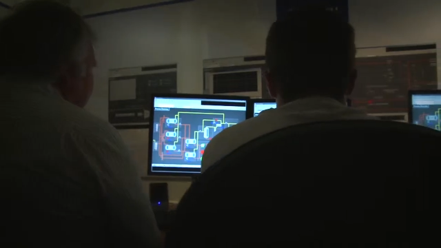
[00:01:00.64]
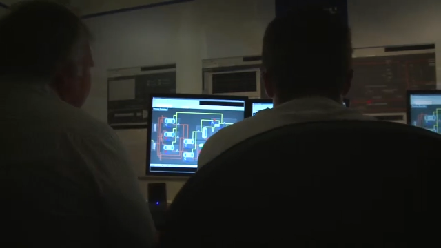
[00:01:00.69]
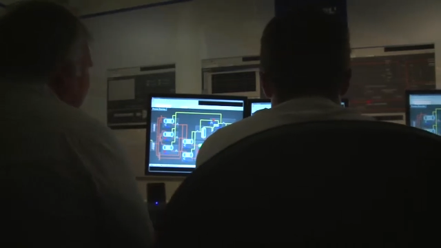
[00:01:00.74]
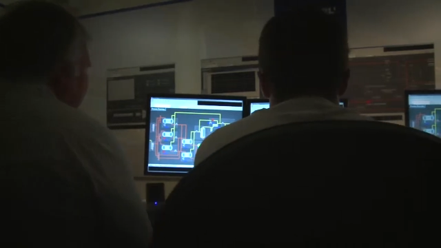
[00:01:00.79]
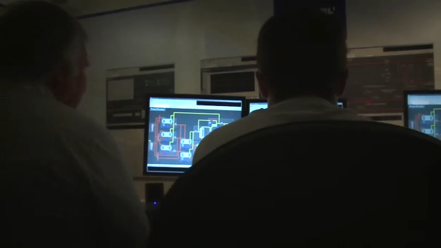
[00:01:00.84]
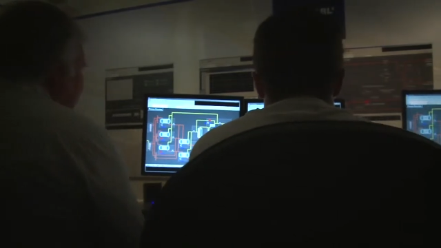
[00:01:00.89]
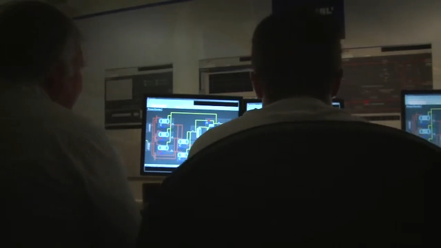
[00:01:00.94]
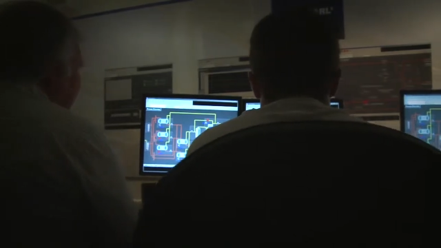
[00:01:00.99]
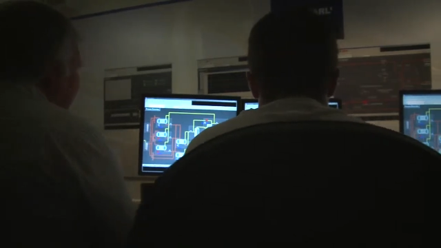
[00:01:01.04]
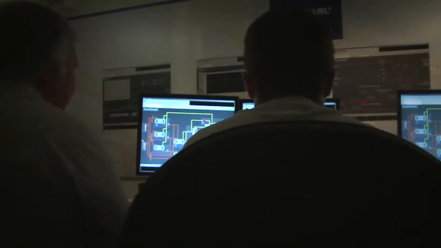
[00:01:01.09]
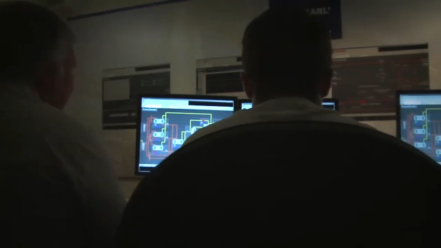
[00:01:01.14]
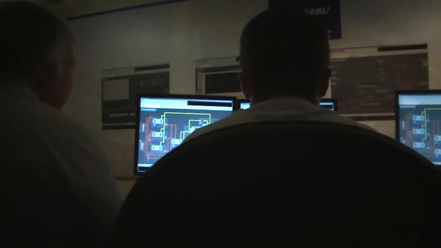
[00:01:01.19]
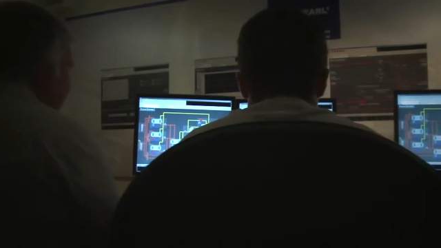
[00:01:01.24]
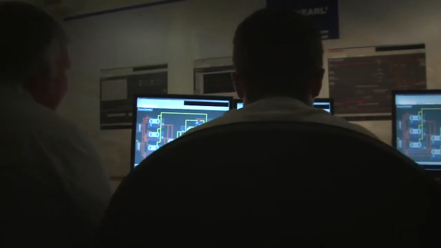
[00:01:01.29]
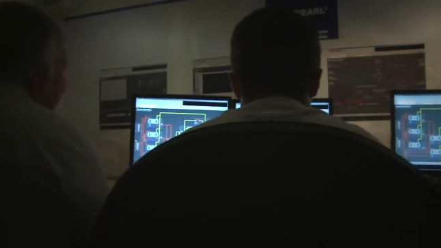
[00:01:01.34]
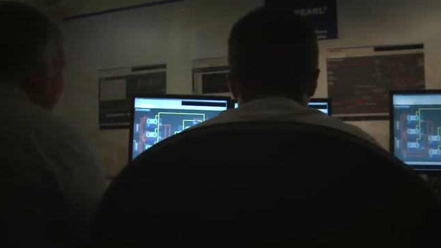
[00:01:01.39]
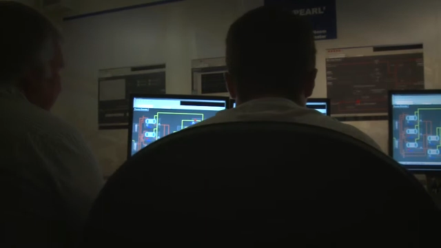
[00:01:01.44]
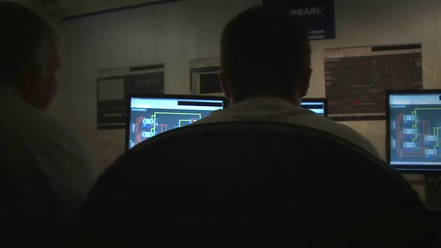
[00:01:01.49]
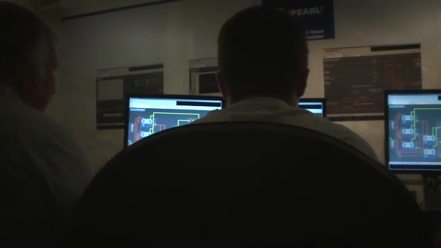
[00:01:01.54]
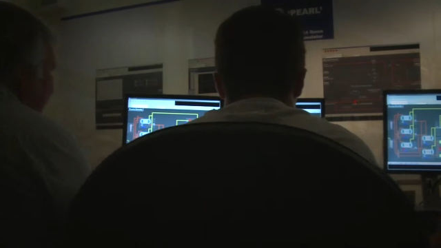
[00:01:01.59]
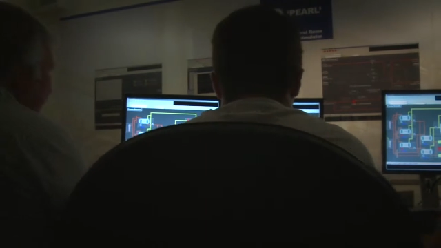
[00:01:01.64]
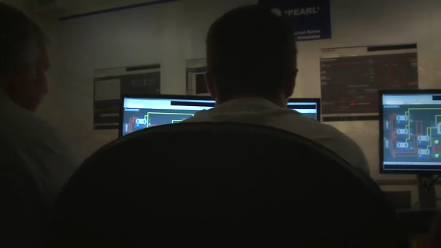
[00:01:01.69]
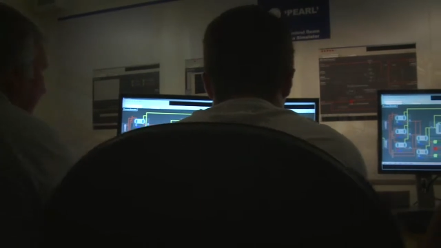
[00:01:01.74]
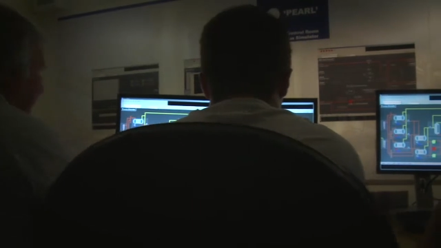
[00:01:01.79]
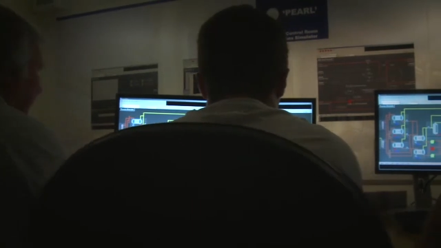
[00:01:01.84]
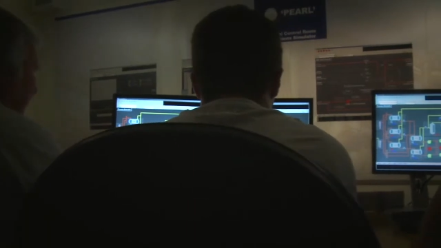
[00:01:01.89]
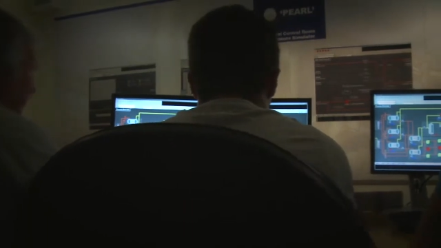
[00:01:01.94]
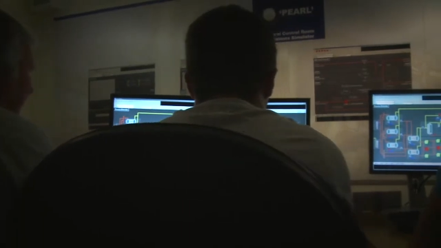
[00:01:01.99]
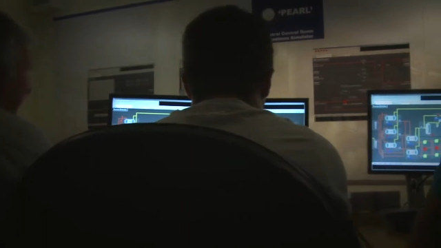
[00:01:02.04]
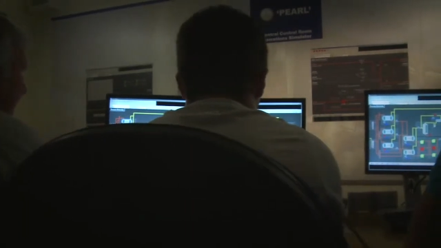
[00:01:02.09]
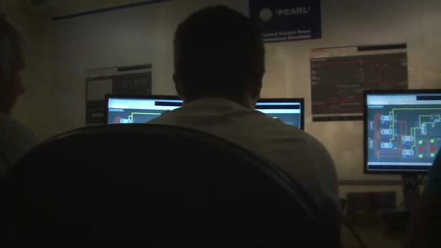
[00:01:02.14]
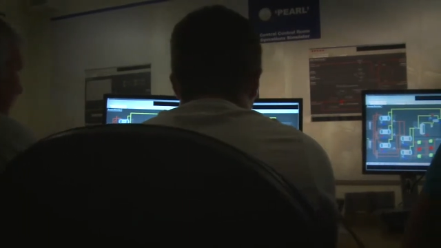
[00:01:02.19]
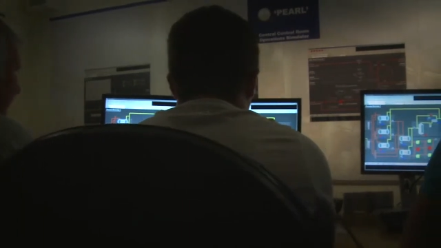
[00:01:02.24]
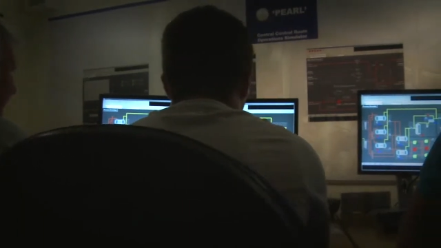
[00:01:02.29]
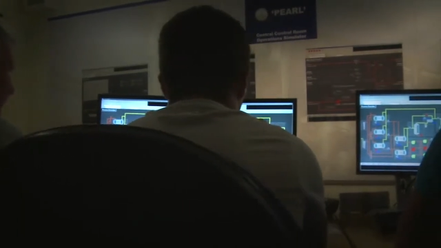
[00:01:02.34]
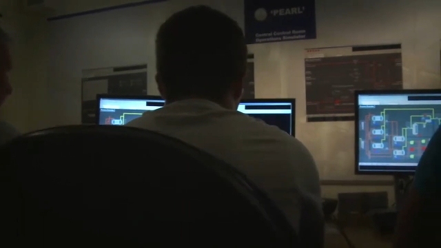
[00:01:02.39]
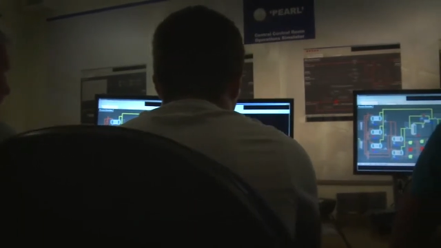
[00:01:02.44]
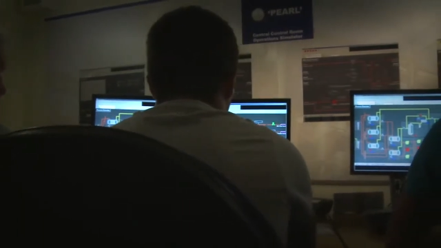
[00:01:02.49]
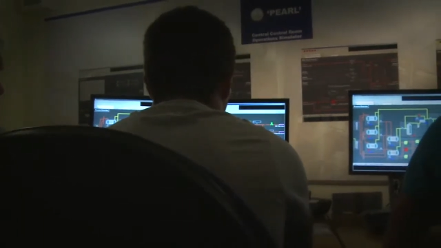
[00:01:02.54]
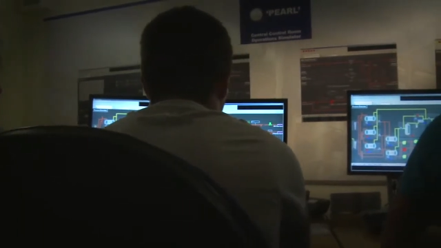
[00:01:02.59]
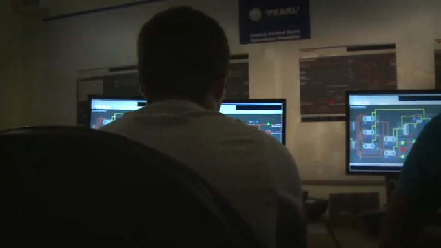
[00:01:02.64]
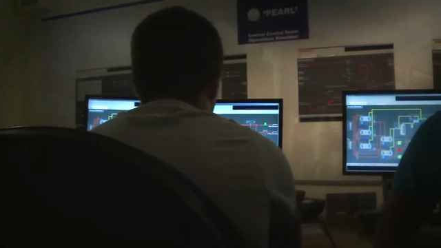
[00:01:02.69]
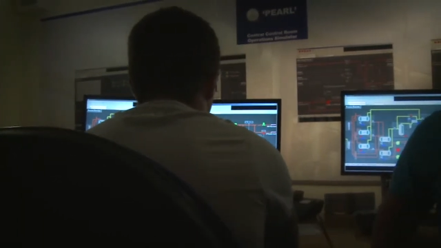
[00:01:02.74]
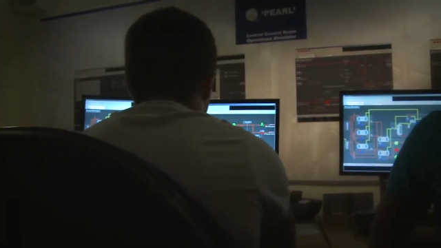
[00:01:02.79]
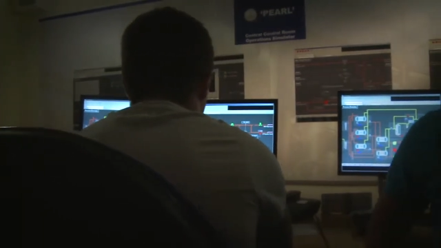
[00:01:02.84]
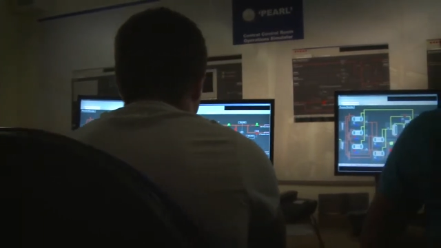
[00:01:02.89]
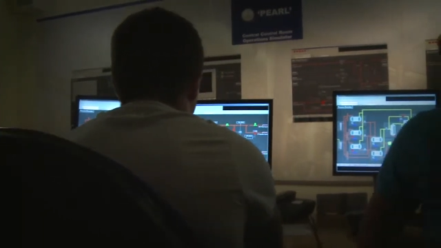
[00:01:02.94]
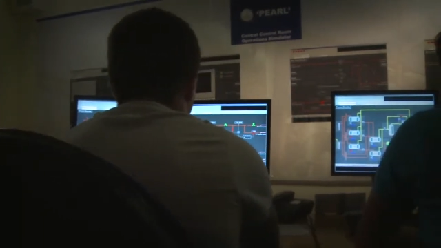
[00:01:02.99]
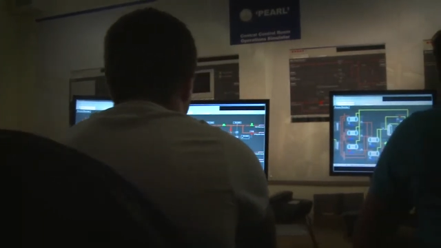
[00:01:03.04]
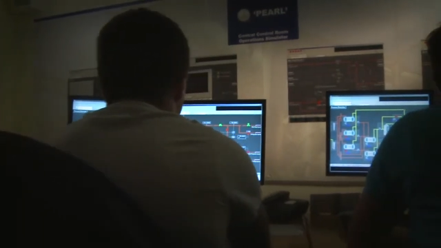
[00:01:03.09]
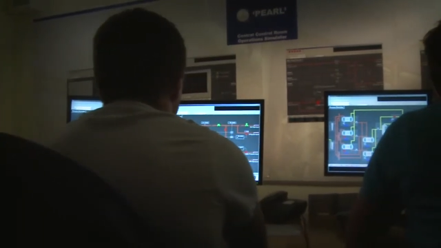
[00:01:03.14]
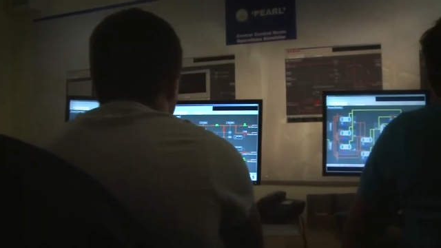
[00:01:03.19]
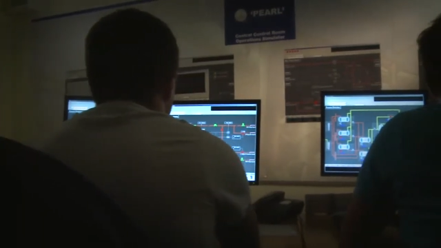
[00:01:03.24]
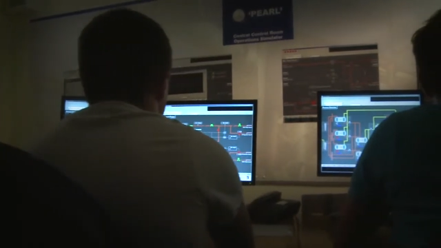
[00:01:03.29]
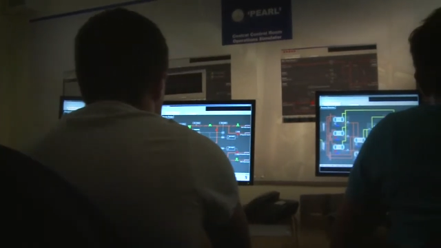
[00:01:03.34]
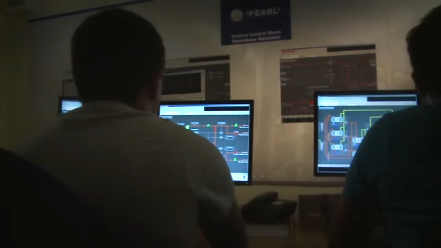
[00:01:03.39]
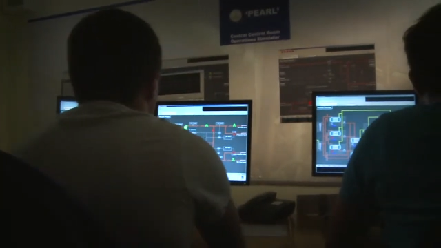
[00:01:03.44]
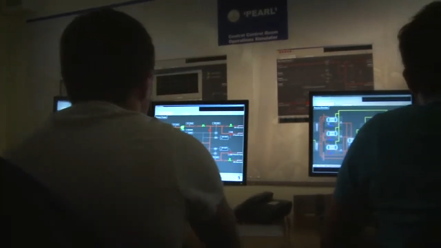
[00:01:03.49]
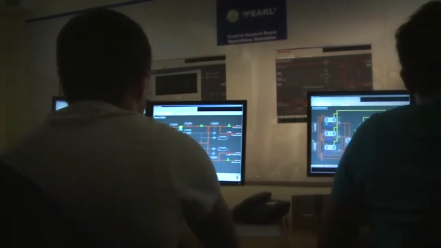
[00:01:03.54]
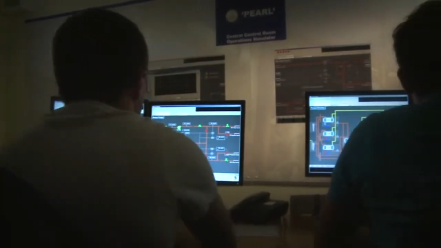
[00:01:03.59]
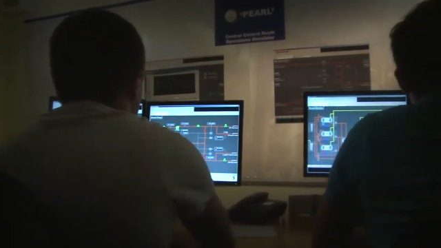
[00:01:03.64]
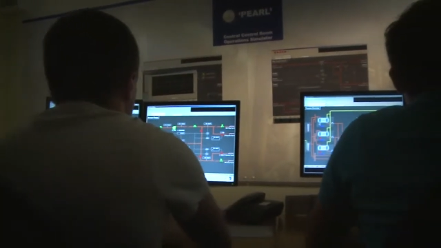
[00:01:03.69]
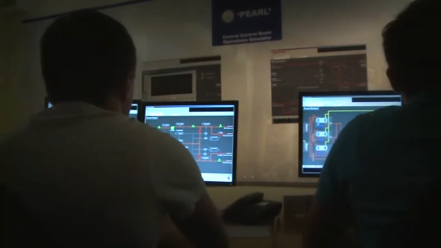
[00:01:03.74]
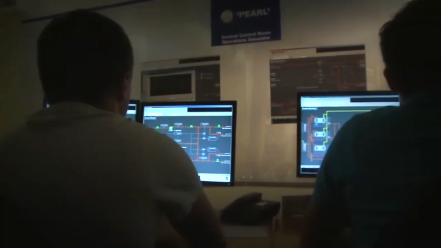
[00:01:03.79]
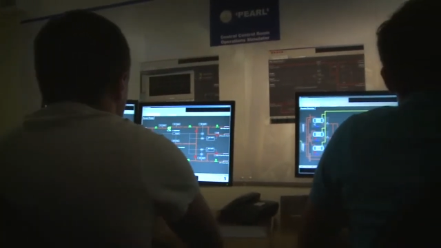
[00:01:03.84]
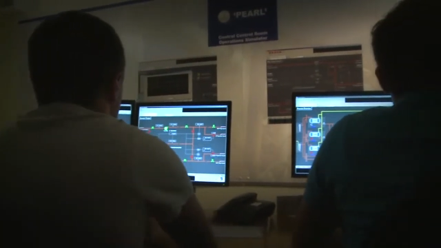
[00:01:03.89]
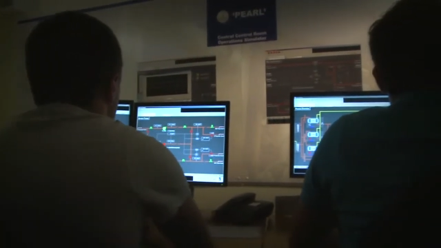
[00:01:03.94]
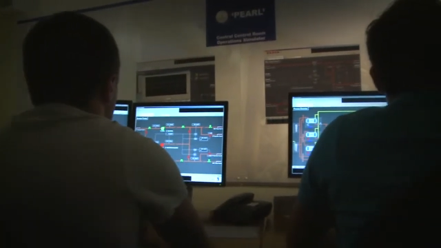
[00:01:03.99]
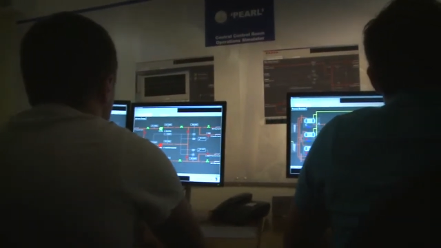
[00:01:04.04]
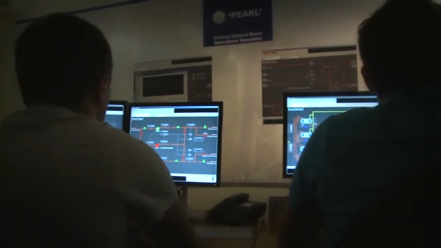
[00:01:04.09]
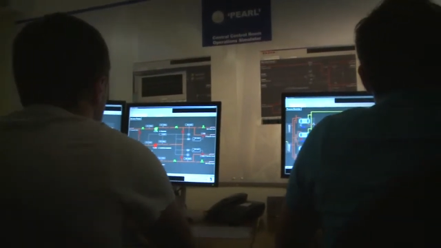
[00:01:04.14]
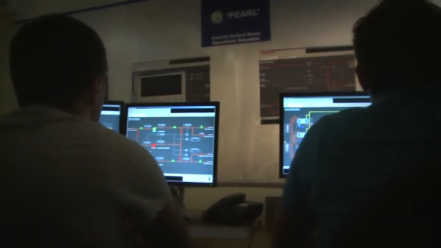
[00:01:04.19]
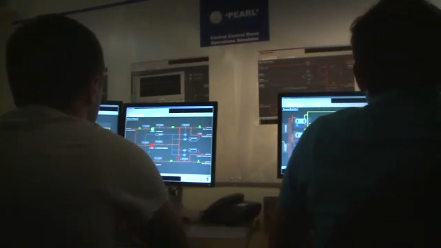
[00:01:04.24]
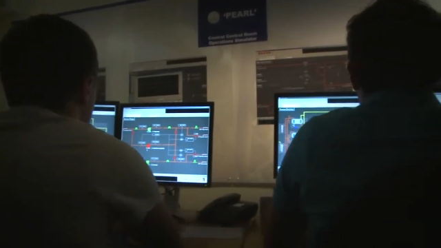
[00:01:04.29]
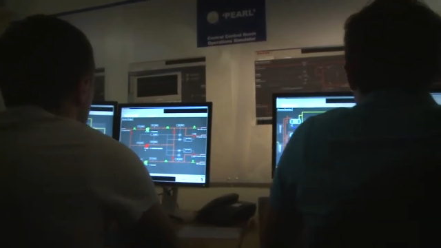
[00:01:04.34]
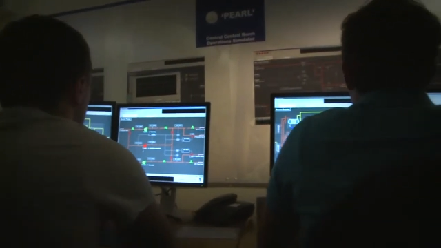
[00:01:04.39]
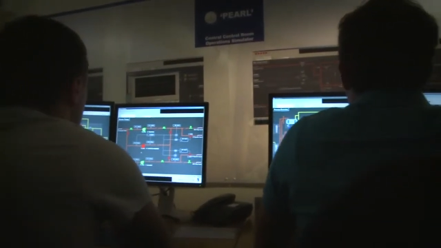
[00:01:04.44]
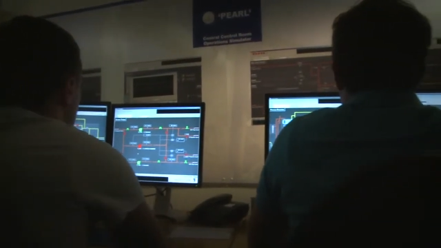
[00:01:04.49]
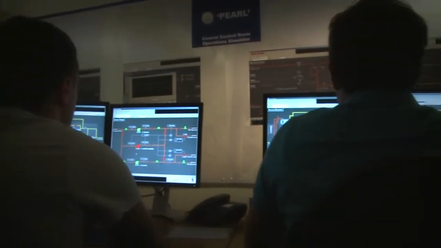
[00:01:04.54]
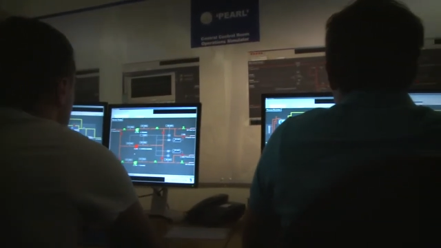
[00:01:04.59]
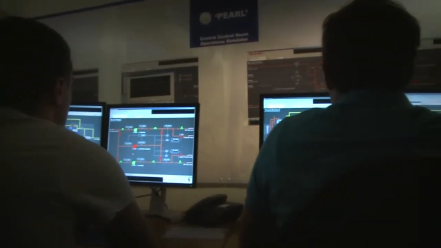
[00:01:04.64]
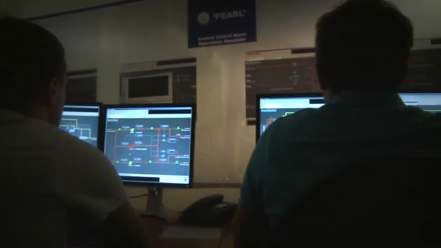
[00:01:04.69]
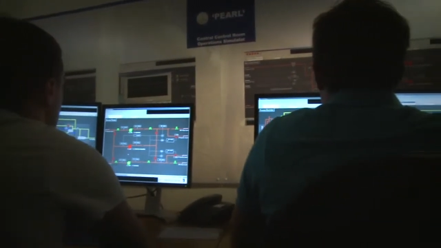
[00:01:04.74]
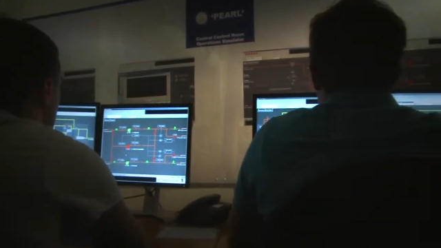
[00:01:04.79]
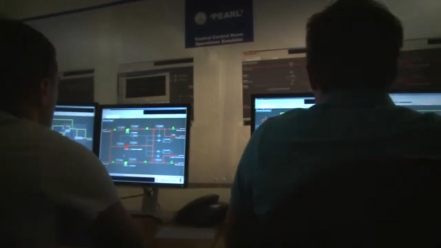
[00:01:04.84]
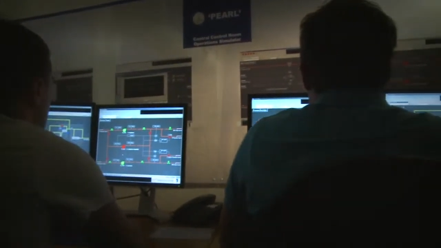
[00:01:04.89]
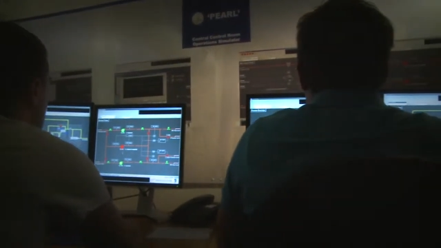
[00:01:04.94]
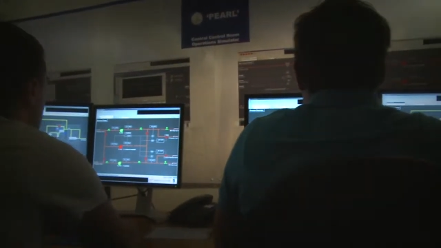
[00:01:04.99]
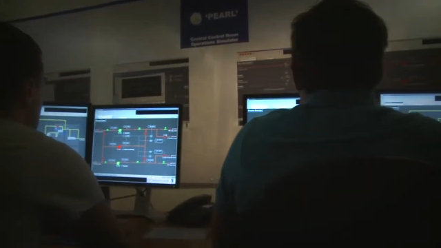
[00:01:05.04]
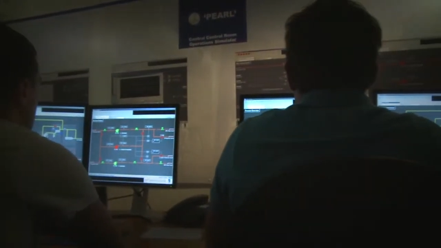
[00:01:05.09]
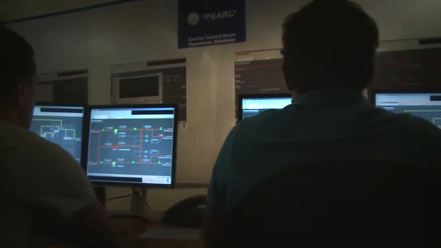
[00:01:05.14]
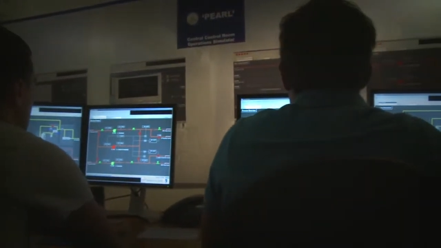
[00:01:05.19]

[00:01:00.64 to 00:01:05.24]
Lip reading: (no speaker visible)